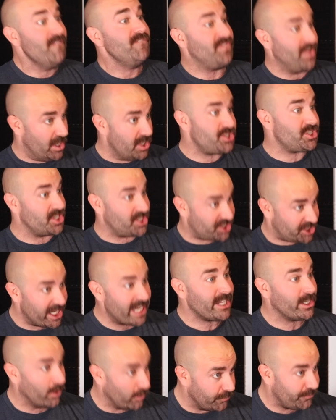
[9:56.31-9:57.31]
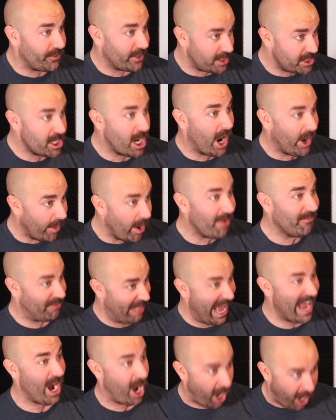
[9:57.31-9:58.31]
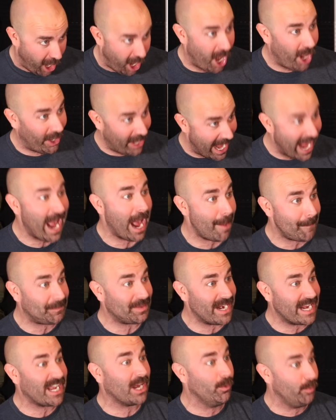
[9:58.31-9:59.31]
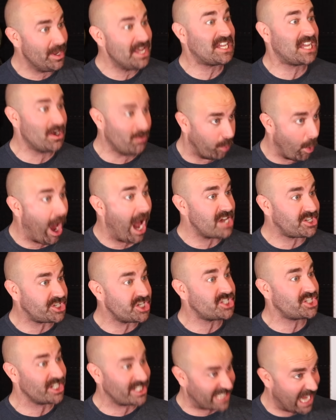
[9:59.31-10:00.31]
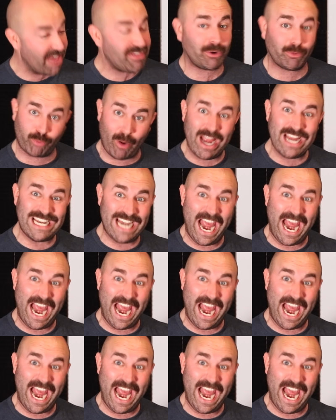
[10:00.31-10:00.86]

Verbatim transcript: There's a single video of that all happening and we can watch it together right